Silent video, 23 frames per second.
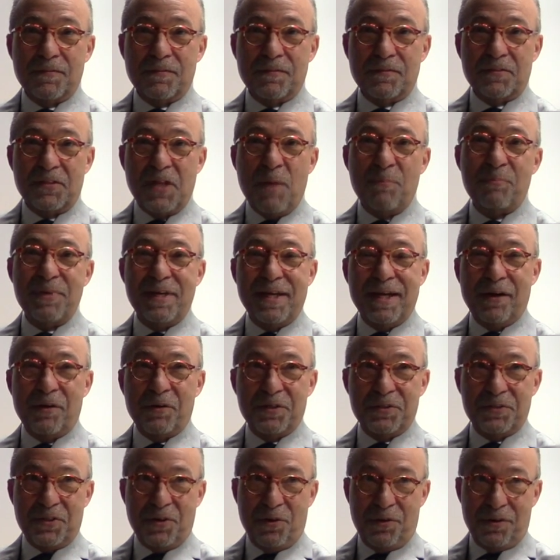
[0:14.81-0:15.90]
Tempe,
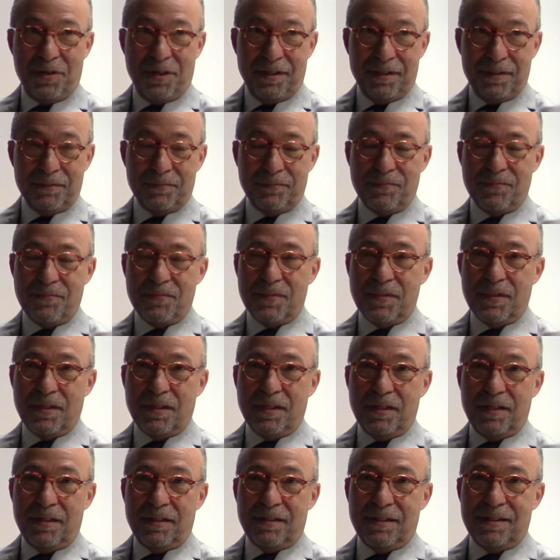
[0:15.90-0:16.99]
Arizona.
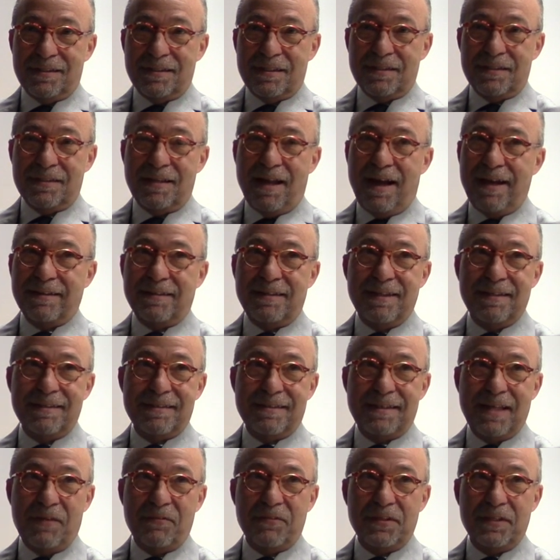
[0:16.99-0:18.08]
This is
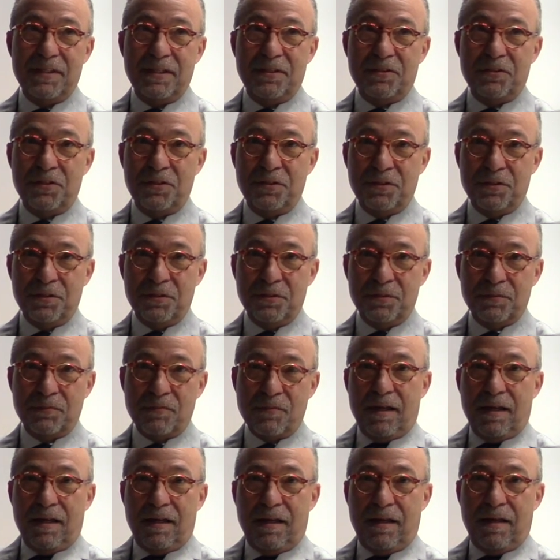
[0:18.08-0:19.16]
1972.
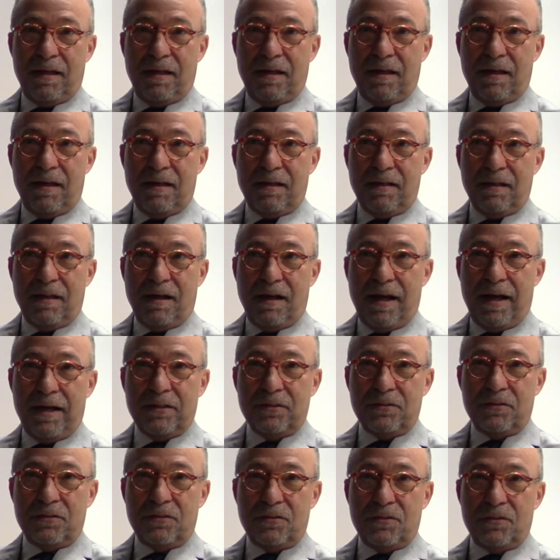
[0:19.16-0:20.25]
And I
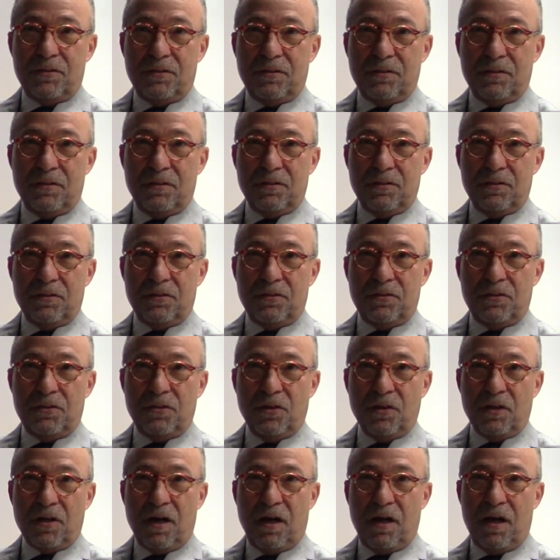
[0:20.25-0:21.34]

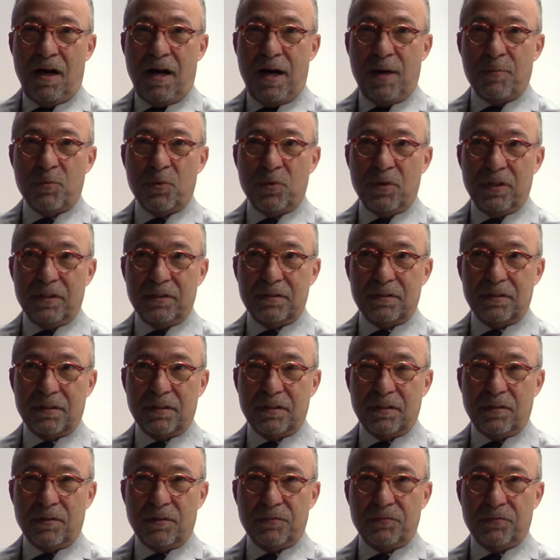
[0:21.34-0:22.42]
took Amrit
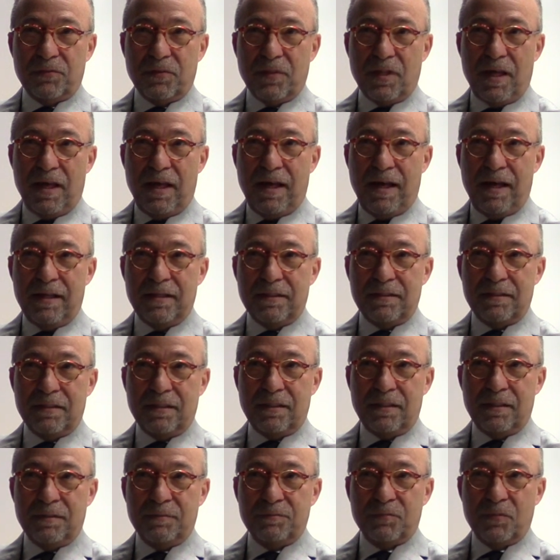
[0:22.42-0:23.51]
at
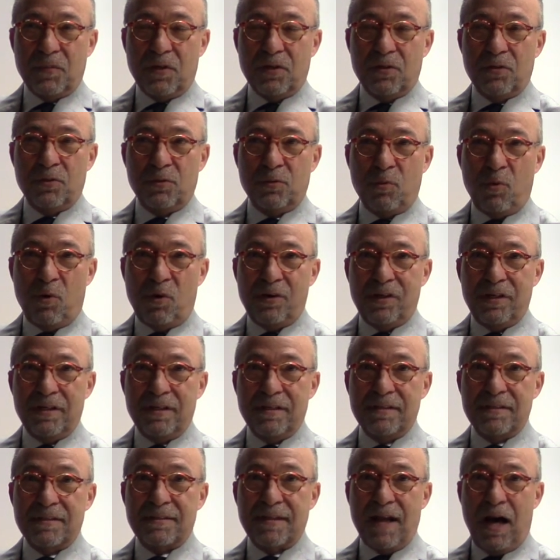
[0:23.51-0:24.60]
a Gurdwara
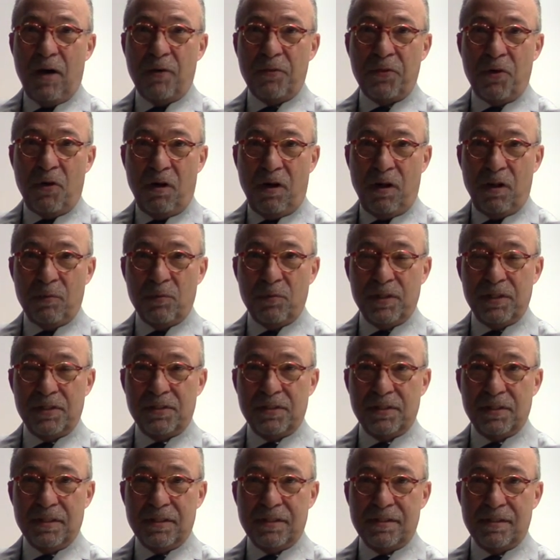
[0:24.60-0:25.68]
in Southall,
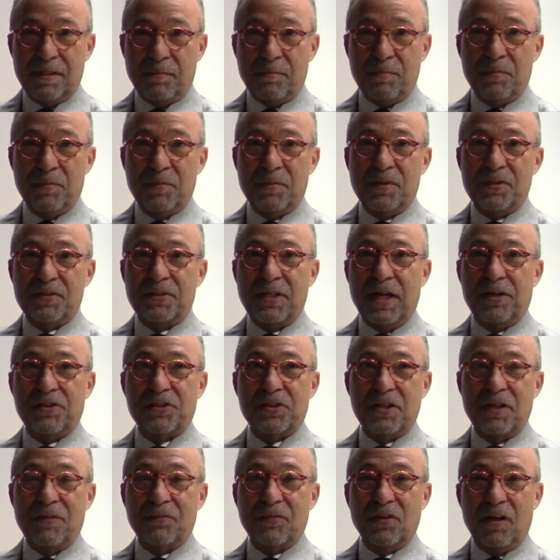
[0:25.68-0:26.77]
which is a
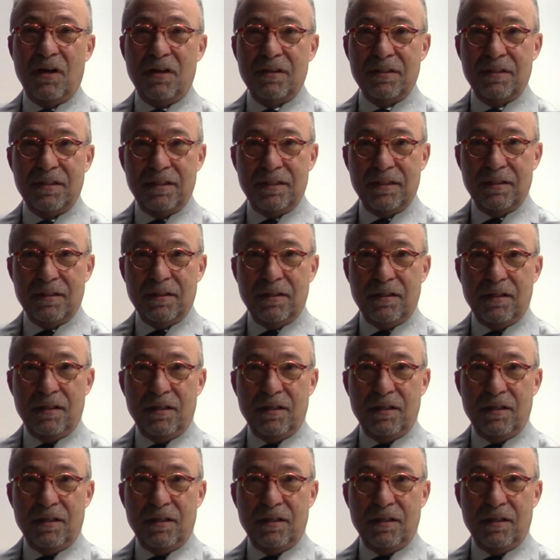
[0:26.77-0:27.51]
section of London.